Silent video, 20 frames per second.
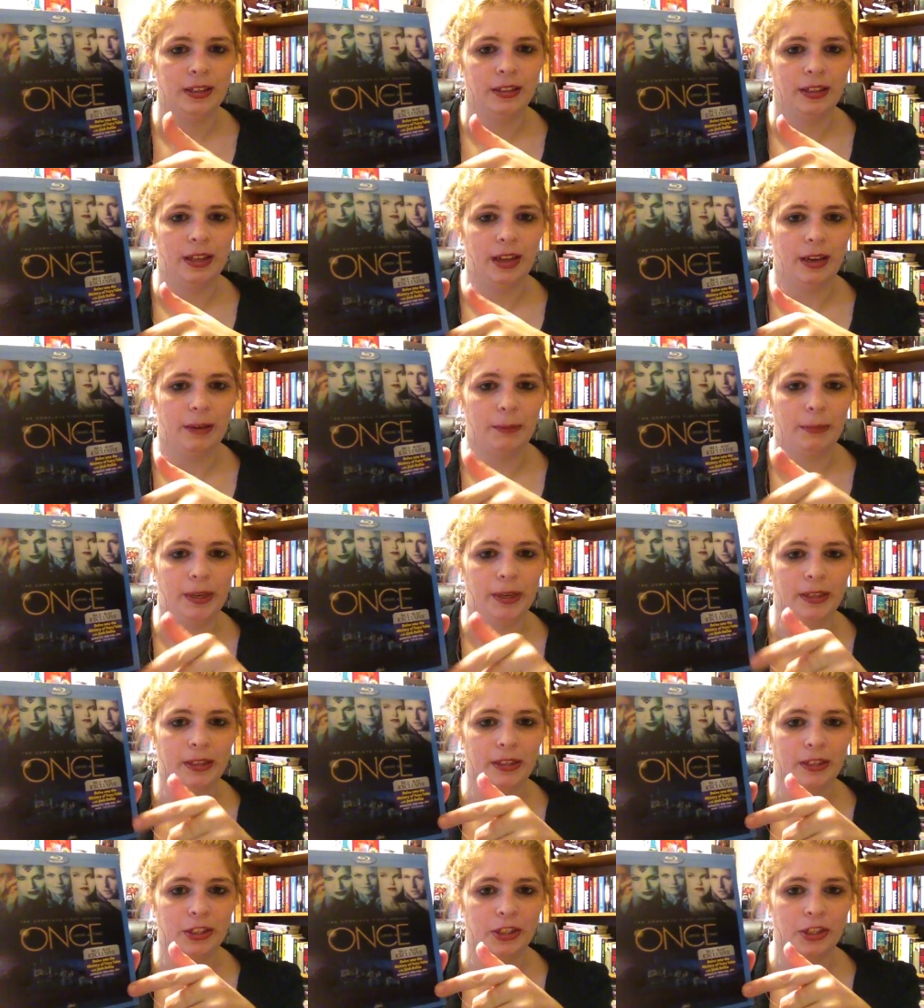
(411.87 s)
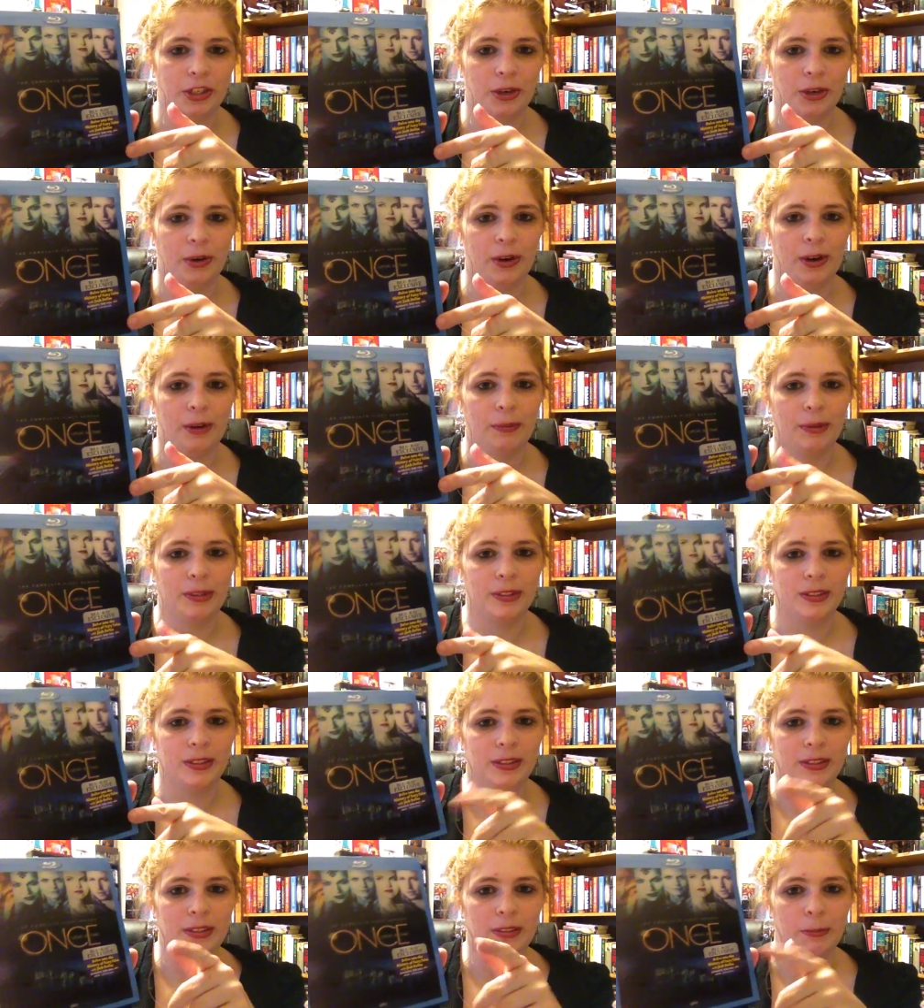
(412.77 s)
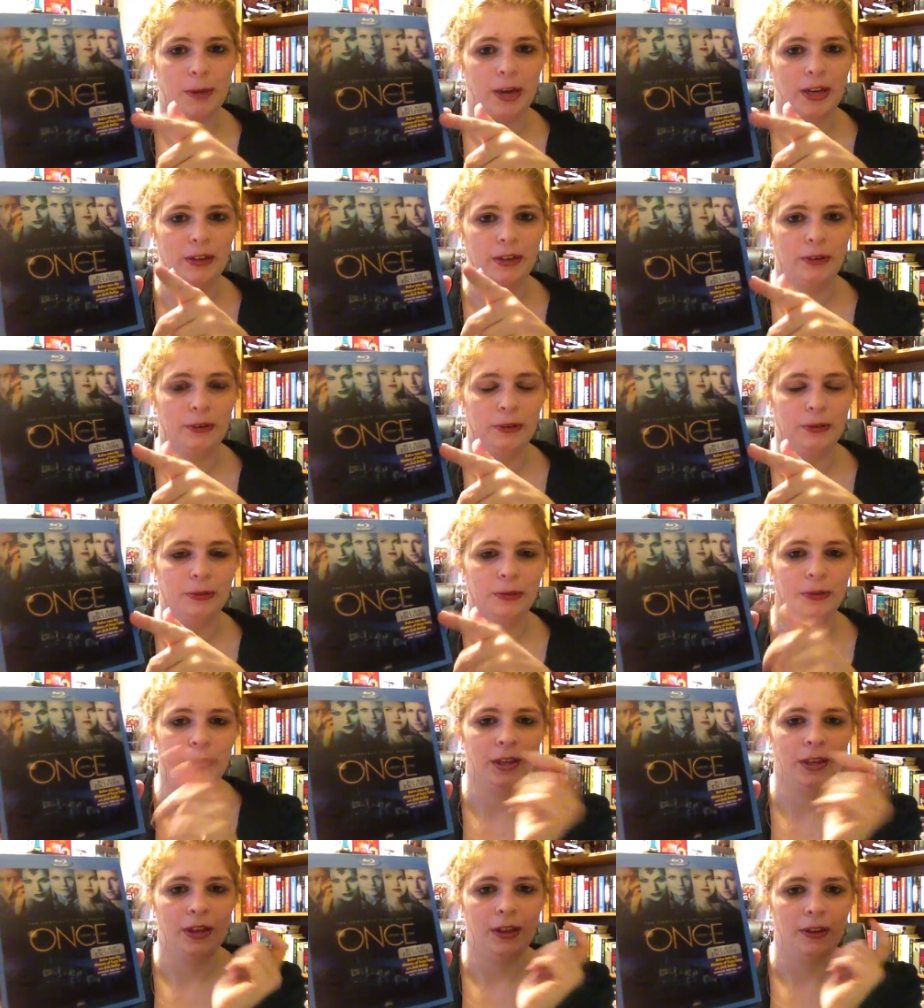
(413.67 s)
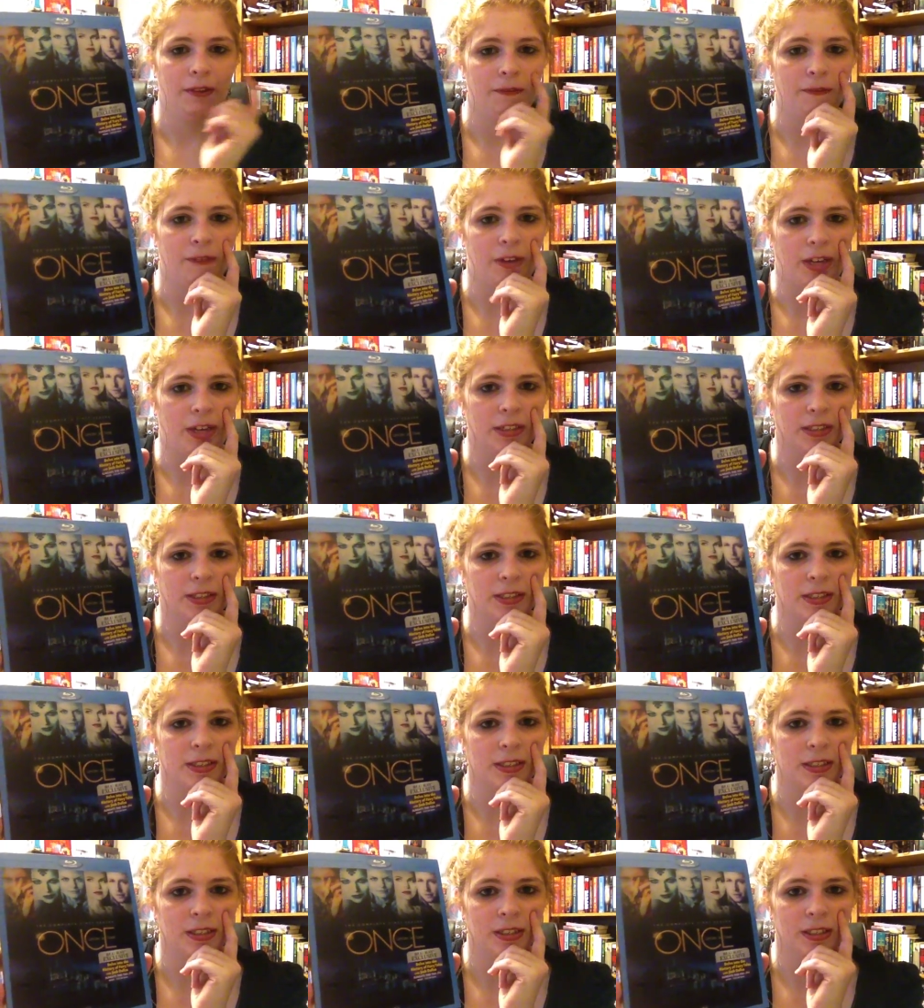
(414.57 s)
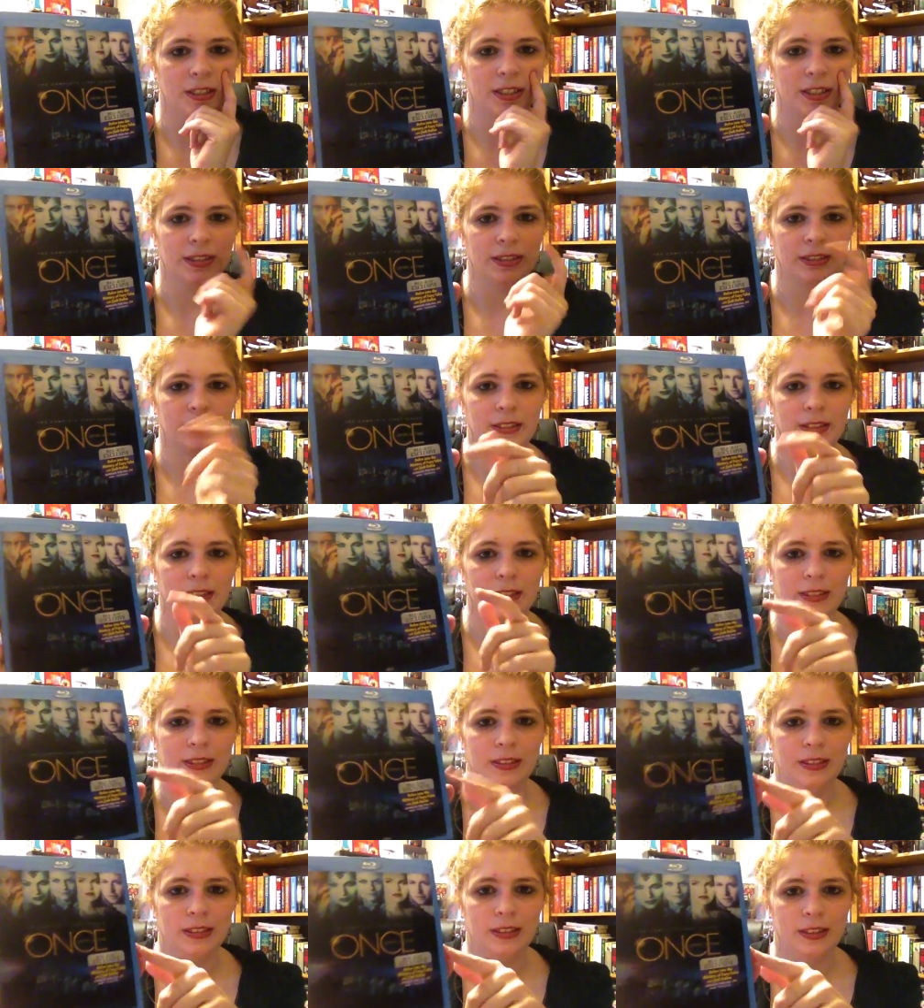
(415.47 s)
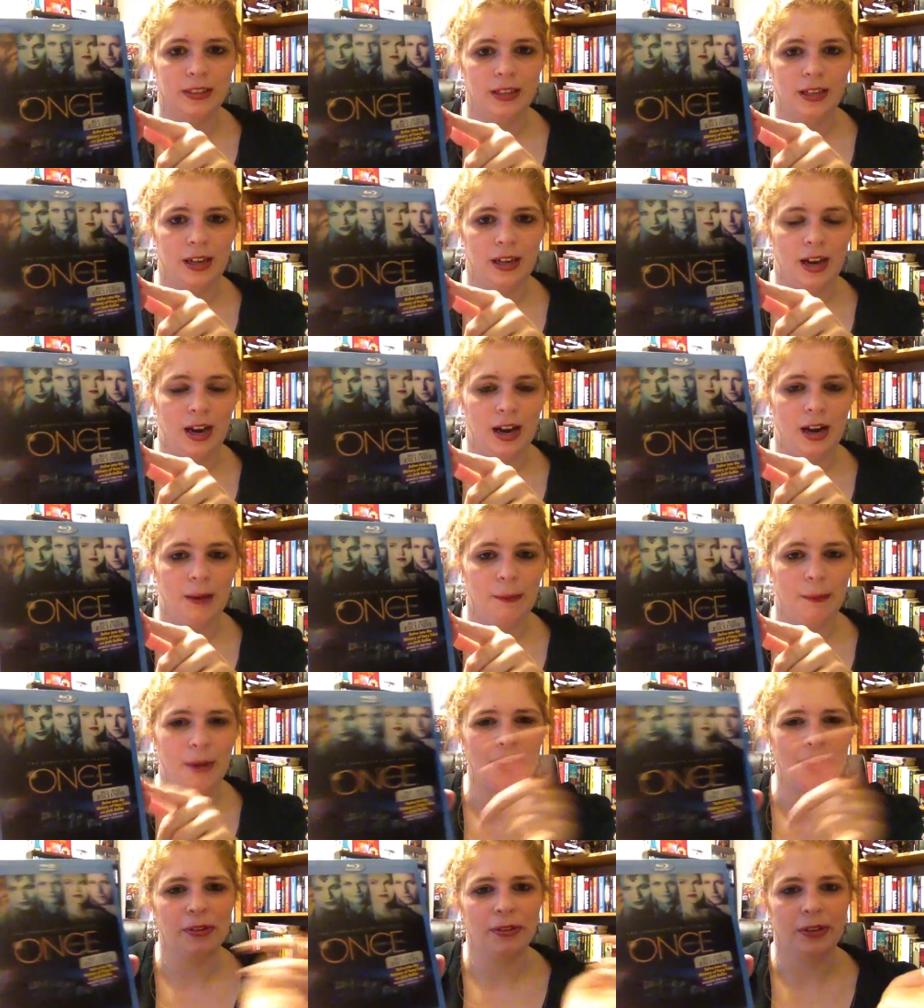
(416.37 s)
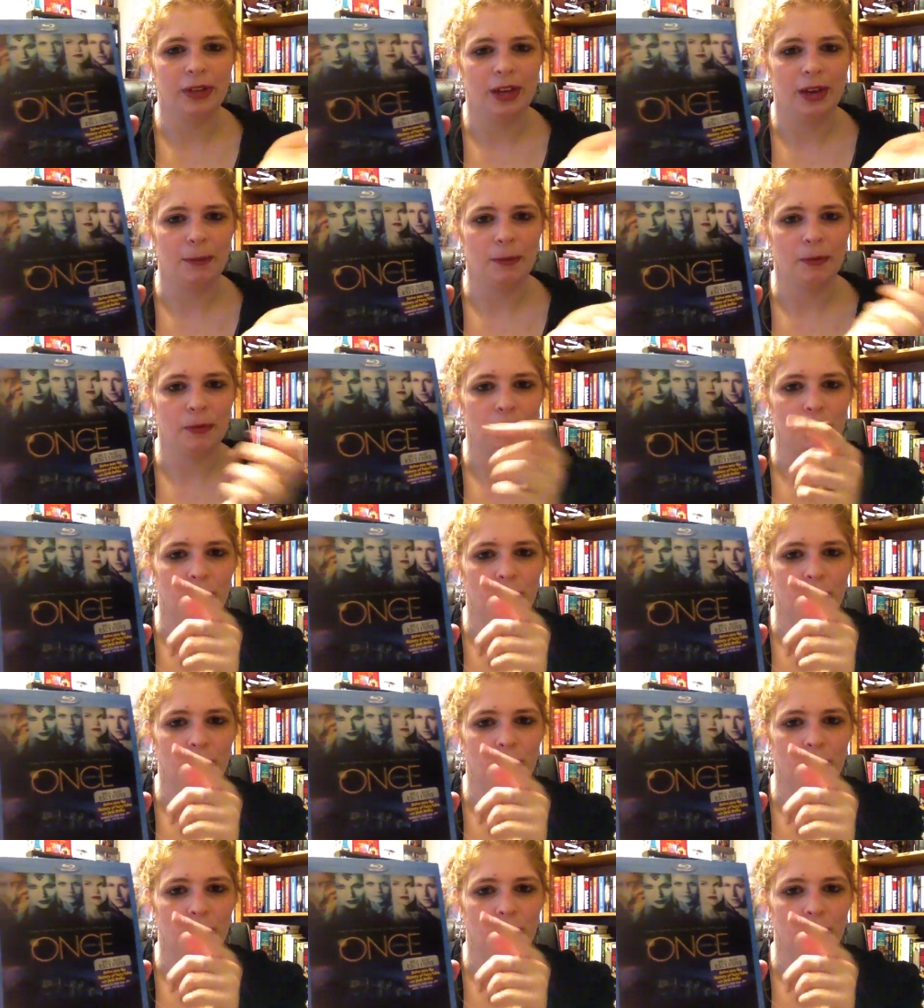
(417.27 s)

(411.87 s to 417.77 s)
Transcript: they picked this show up because this is my new fantasy series. Um, other than Game of